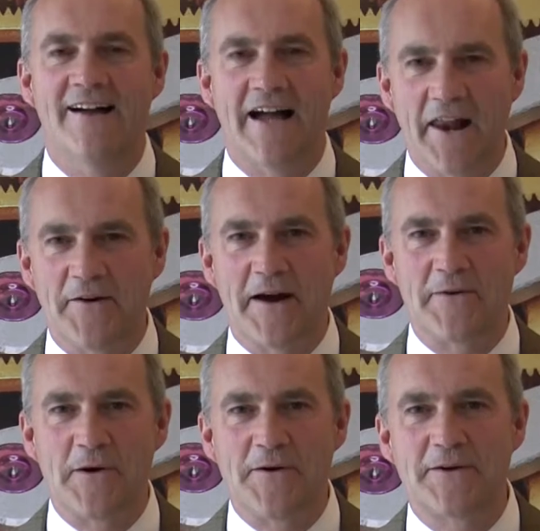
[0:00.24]
Hello
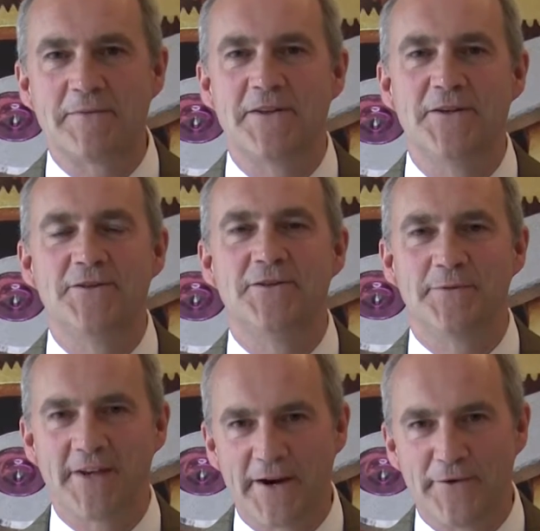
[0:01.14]
and welcome to the YouTube
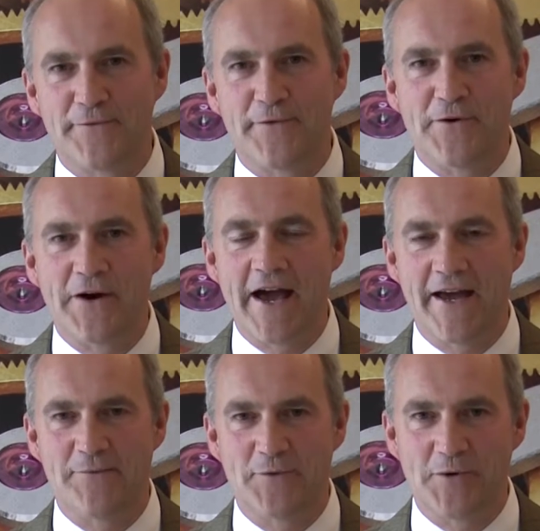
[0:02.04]
channel for
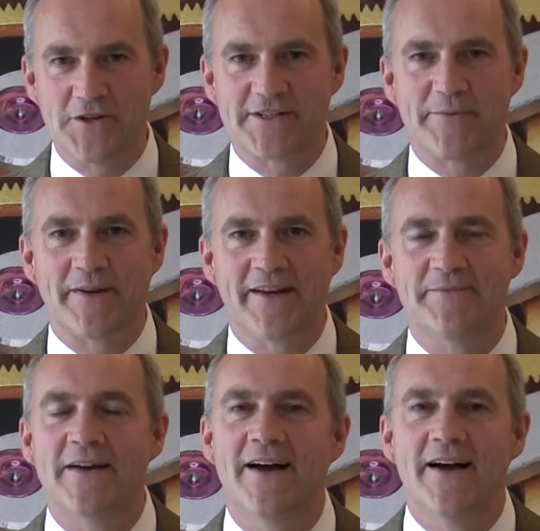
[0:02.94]
Edinburgh Watch Company.
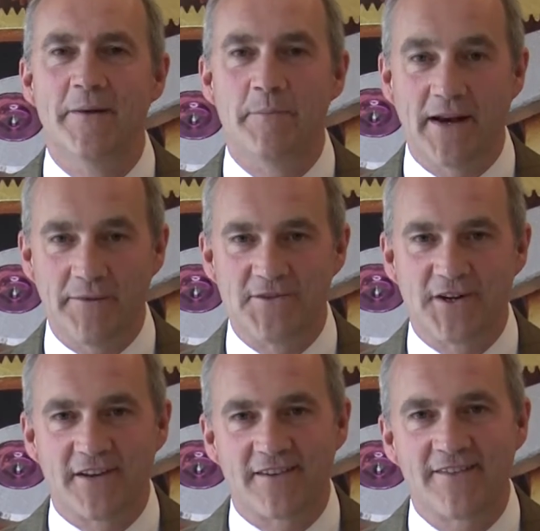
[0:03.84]
My name is
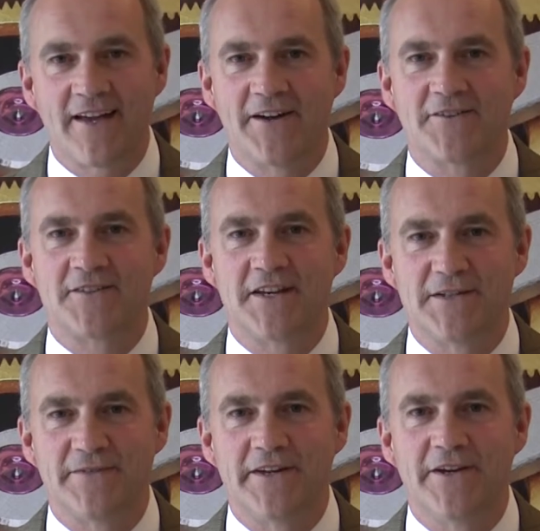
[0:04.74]
Jonathan and on
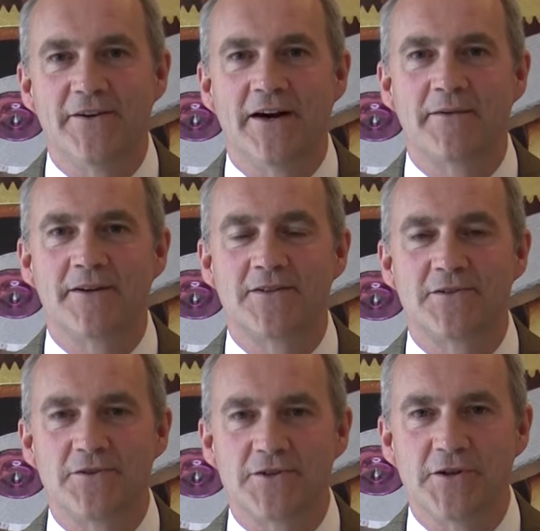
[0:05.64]
today's video I'm going to
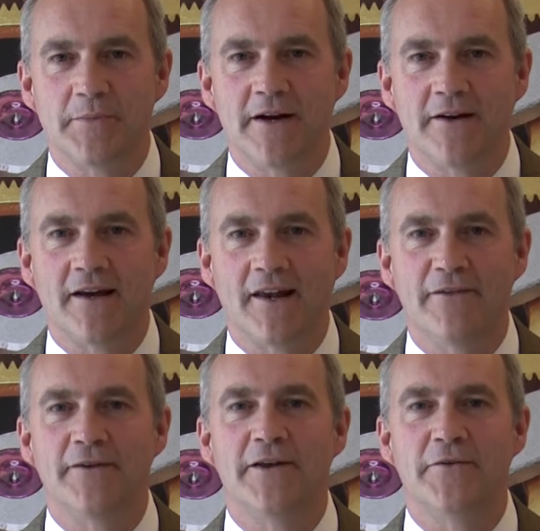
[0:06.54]
talk to you about a
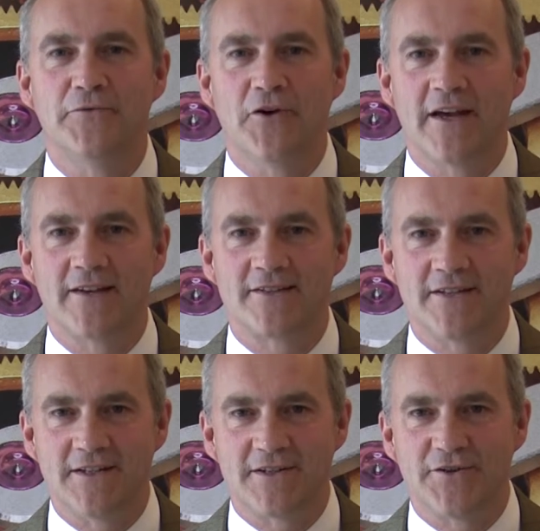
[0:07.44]
lovely Rolex
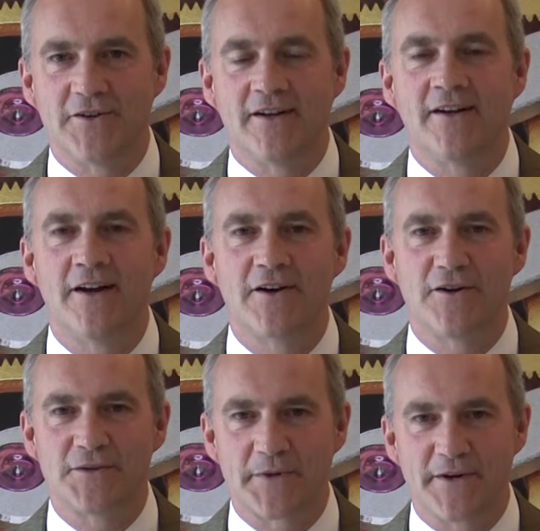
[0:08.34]
Daytona
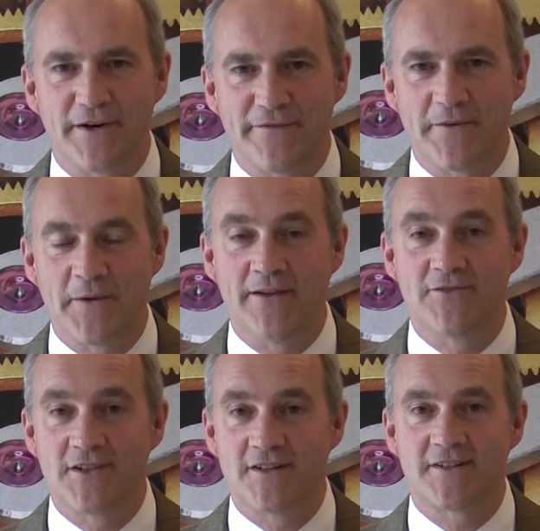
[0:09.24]
Cosmograph that we have
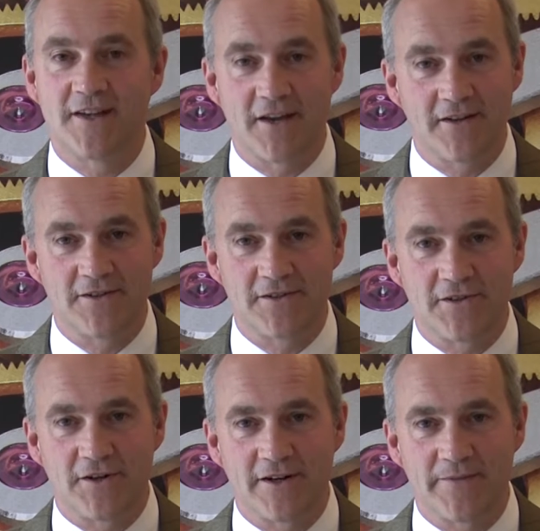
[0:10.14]
just taken into
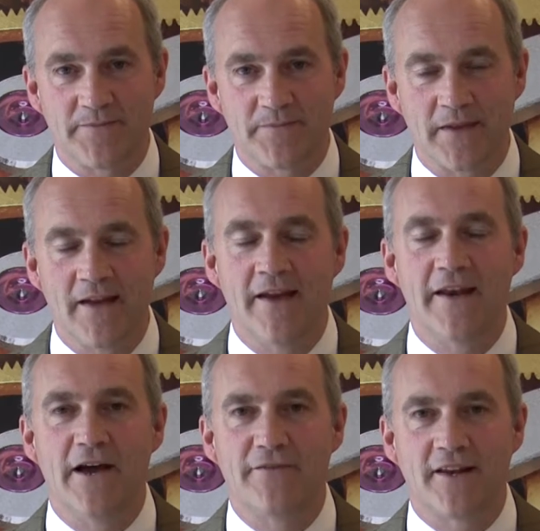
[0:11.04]
stock.
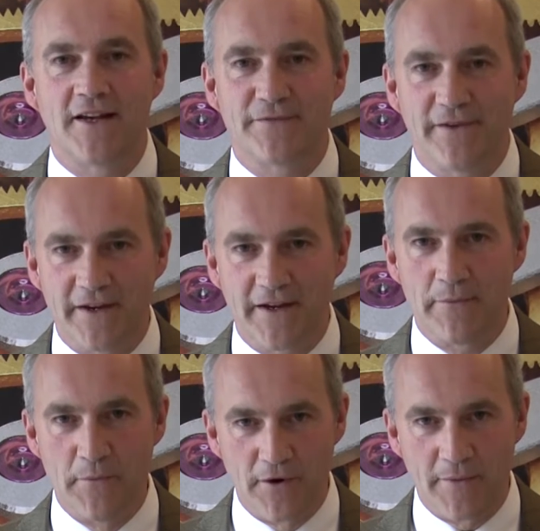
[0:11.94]
Now if you'd like to find
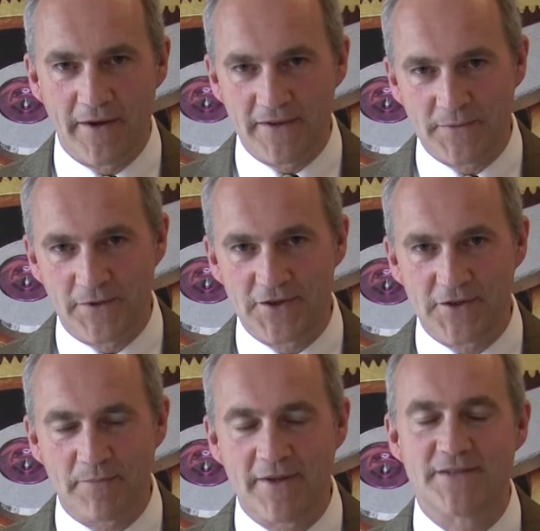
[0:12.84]
out more about this watch,
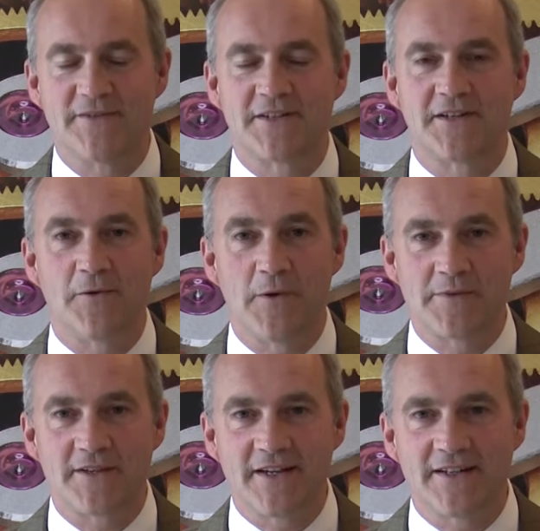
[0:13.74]
please visit our
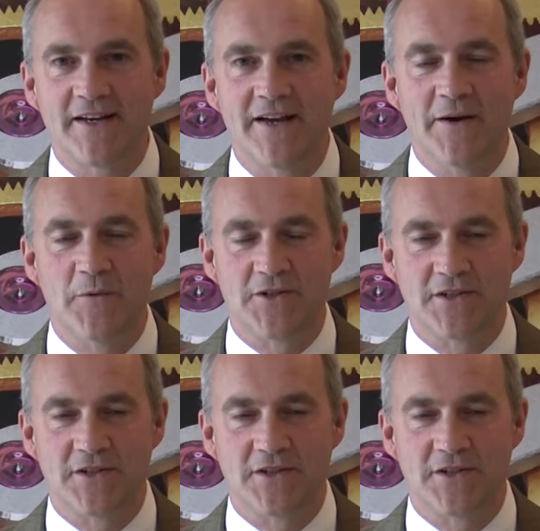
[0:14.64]
website, which